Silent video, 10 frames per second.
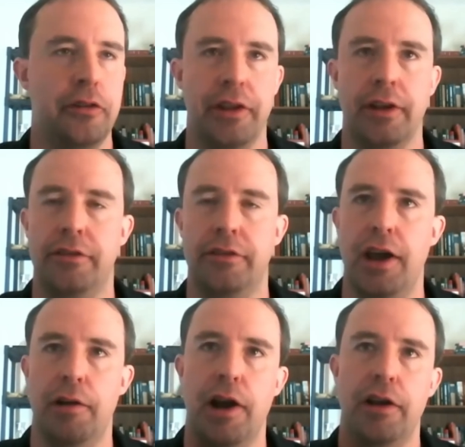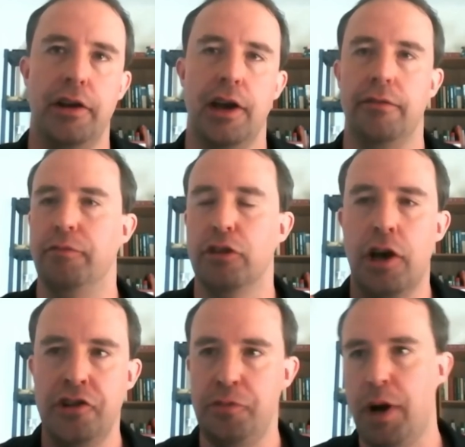thing today, right? You got
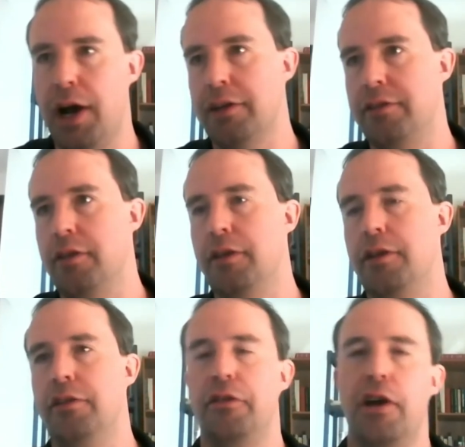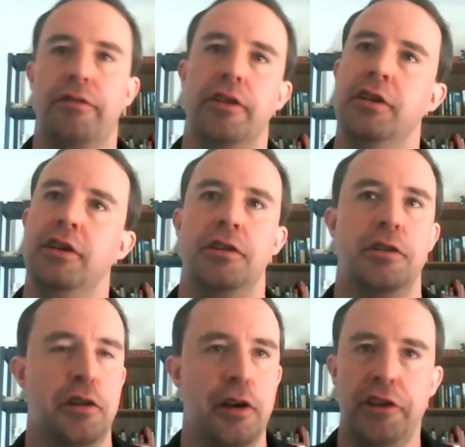lunch boxes, you have,
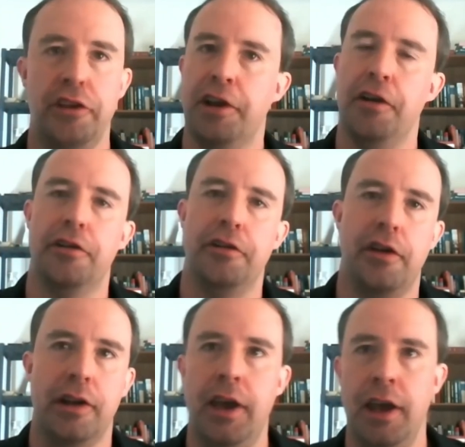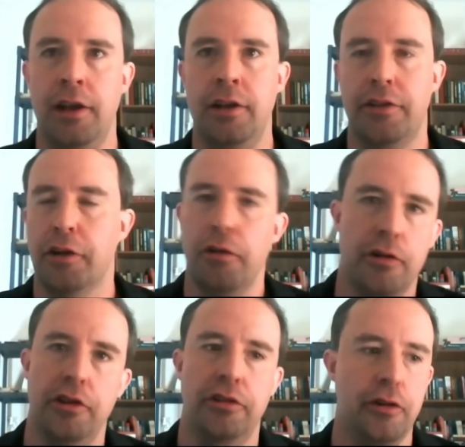you have Disney characters on candy at the
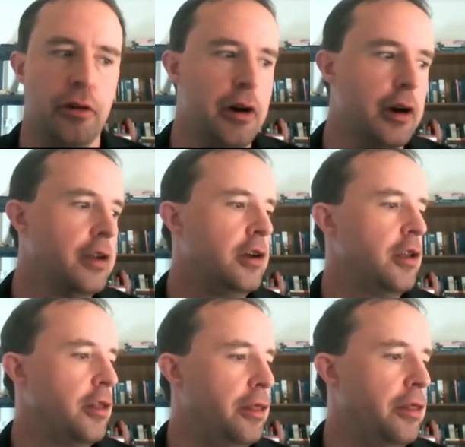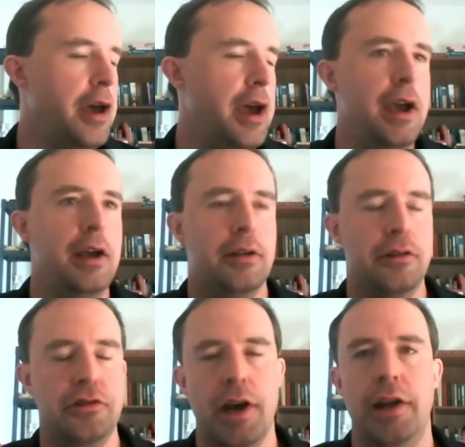grocery store they
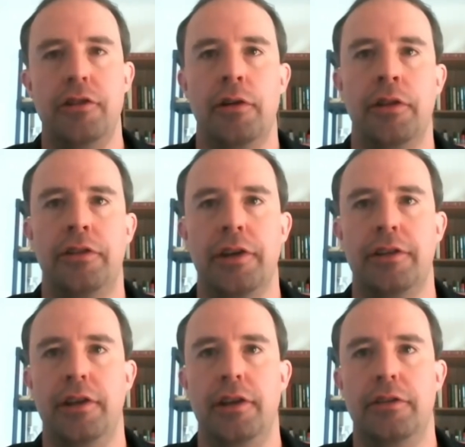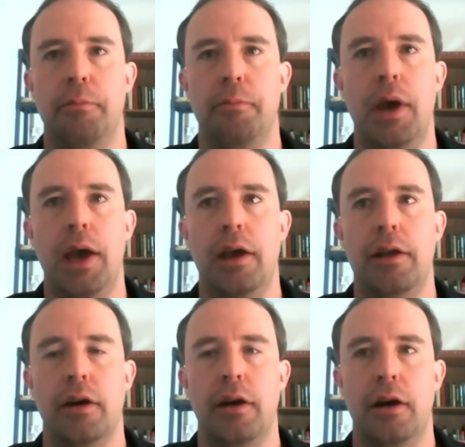GI Joe in the '60s
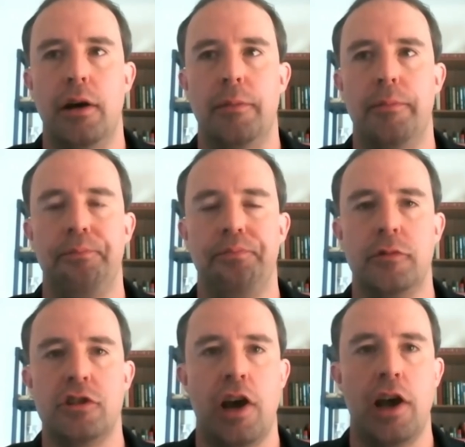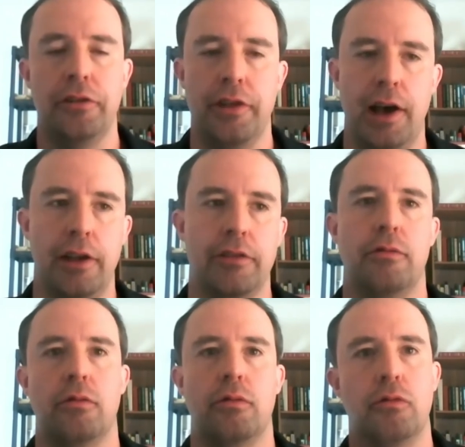made um, child size
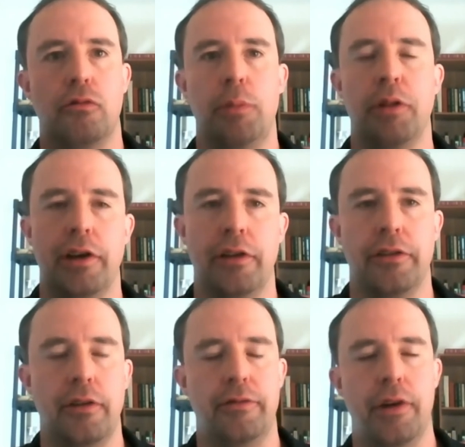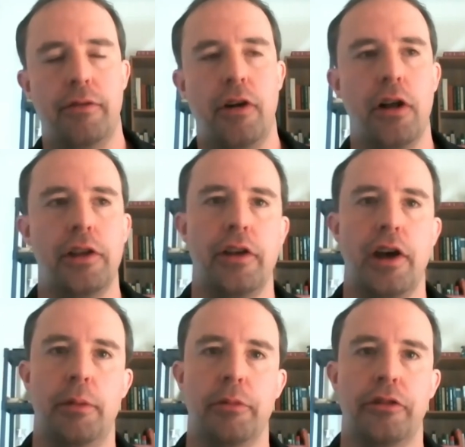replicas of, of all these
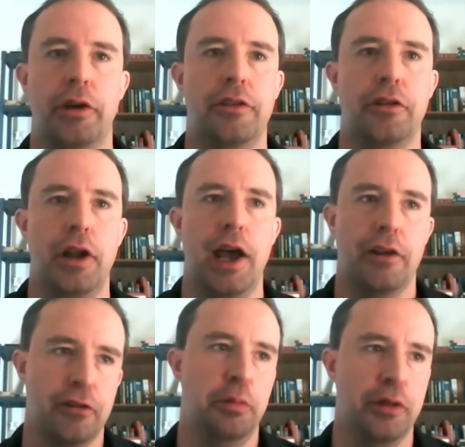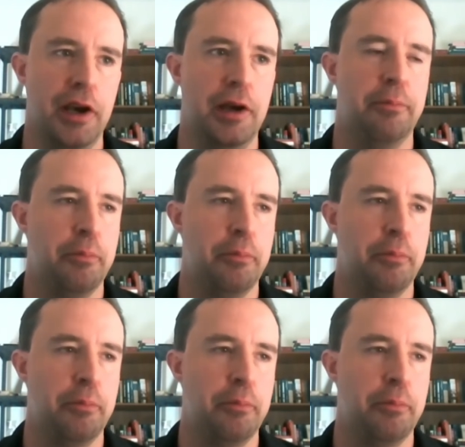items, so kids could actually play